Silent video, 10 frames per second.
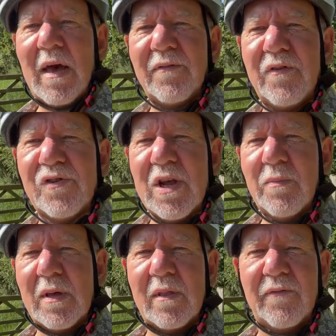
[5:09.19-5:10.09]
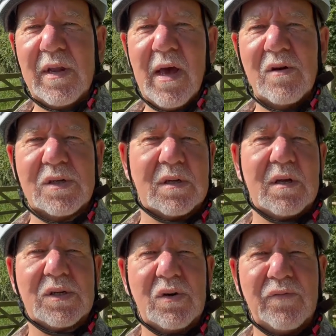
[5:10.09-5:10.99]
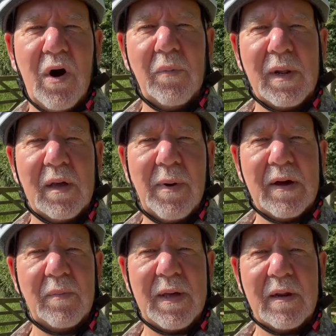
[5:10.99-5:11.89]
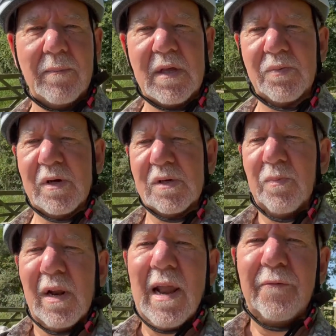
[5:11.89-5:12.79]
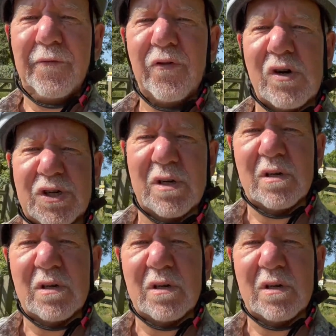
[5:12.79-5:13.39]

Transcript: if you've seen me in the videos sort of hobbling about a bit, it's because my left foot